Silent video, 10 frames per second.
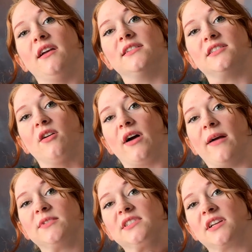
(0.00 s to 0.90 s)
So
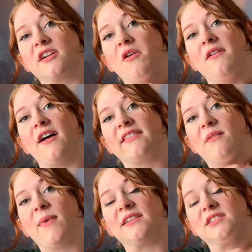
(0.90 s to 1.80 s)
I'm just gonna go along the
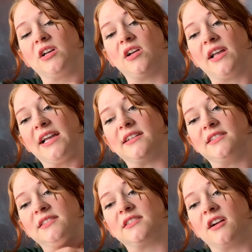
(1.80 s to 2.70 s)
muscle
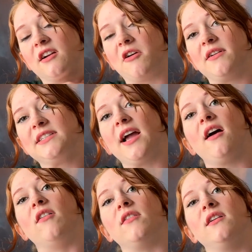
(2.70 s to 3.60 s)
and start going
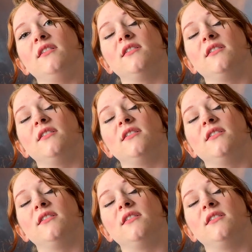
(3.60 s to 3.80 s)
down.